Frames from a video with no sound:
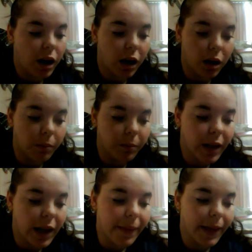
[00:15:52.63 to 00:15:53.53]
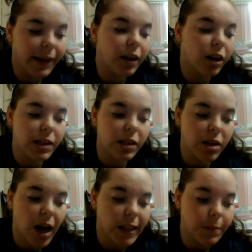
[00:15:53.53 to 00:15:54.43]
And then they also
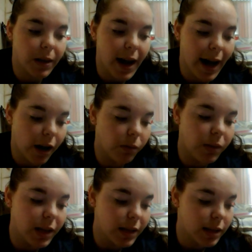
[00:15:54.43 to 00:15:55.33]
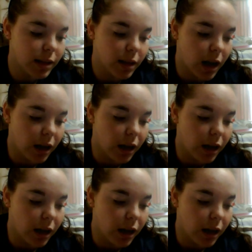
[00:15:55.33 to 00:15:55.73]
talked about how this